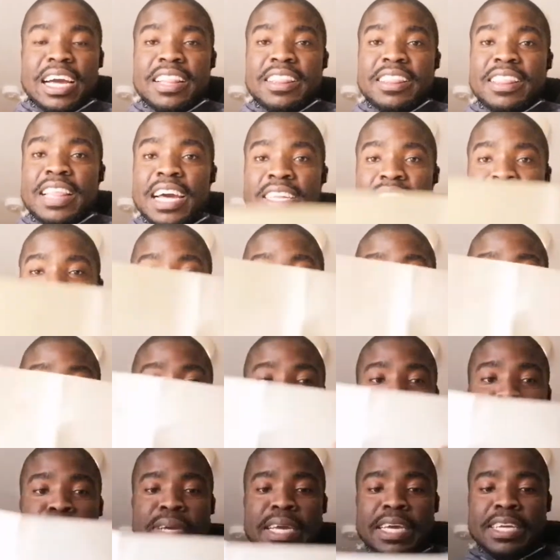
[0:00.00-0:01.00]
That's an
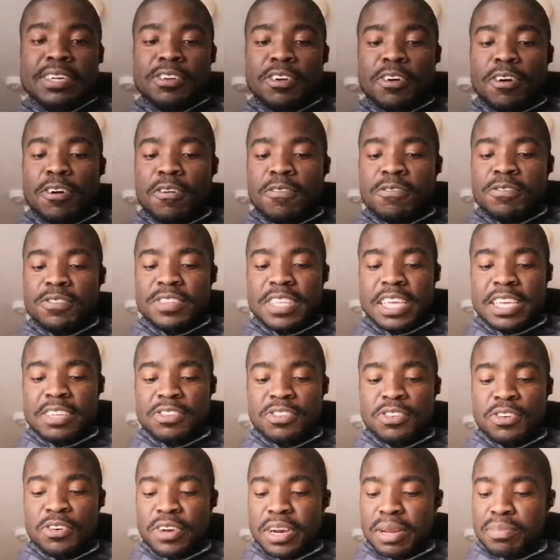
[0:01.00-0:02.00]
aspect of
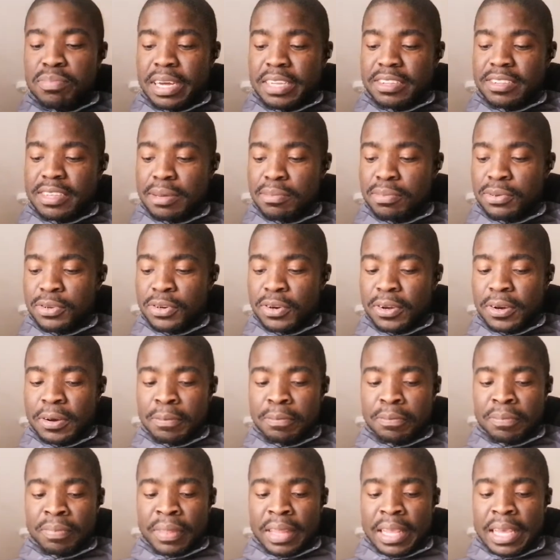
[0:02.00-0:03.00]
sensory
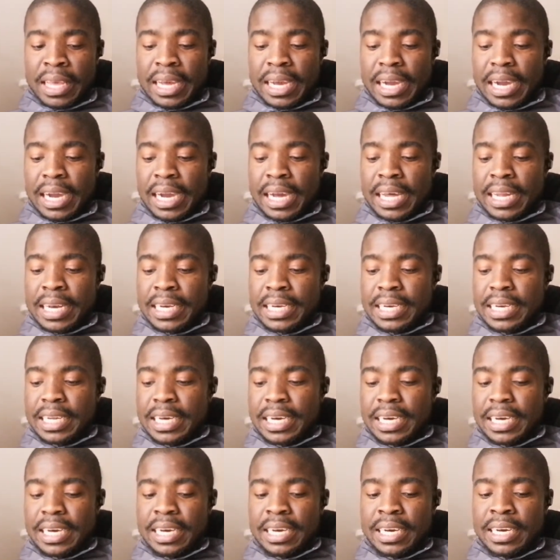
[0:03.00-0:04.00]
perception.
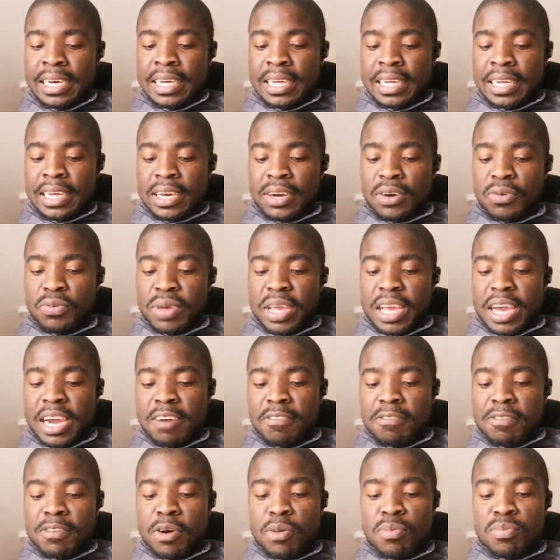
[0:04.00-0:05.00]
And we
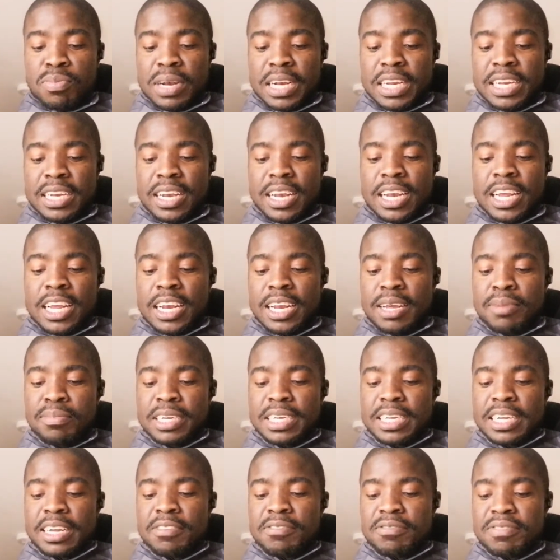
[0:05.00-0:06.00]
have completely
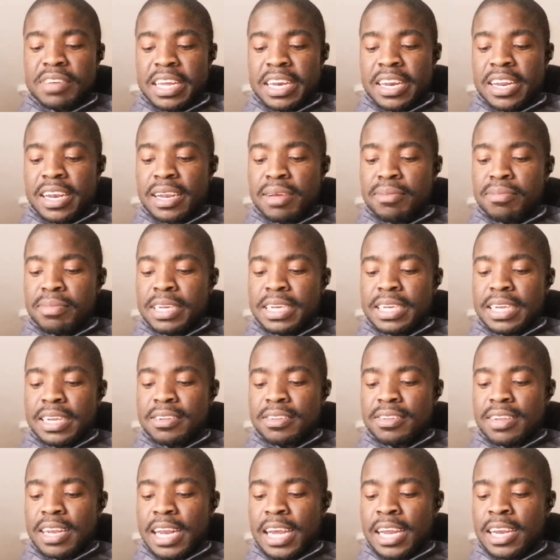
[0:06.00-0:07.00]
limited, very
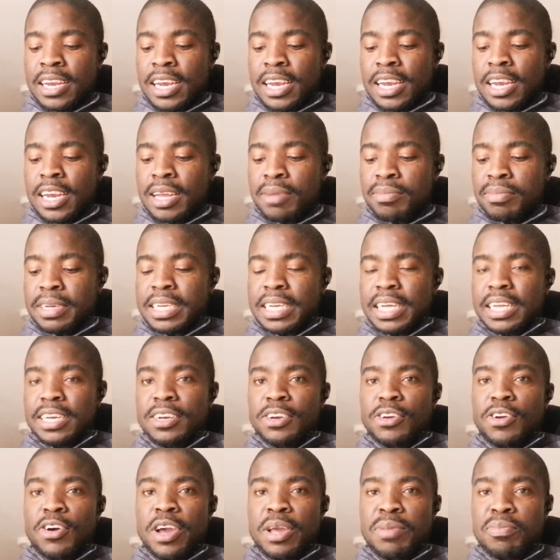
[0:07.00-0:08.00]
limited, slightly
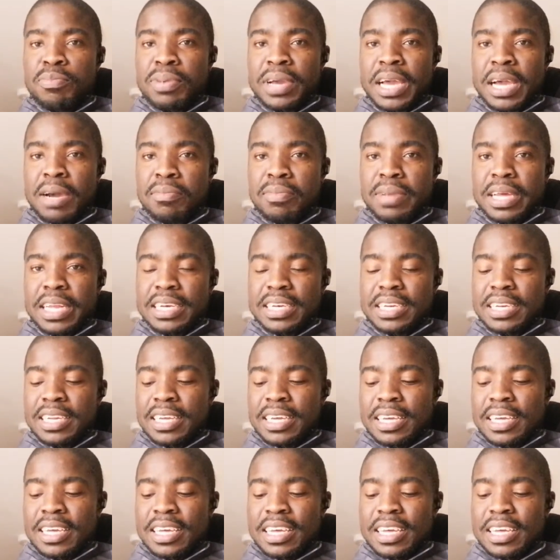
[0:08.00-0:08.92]
limited, no impairment.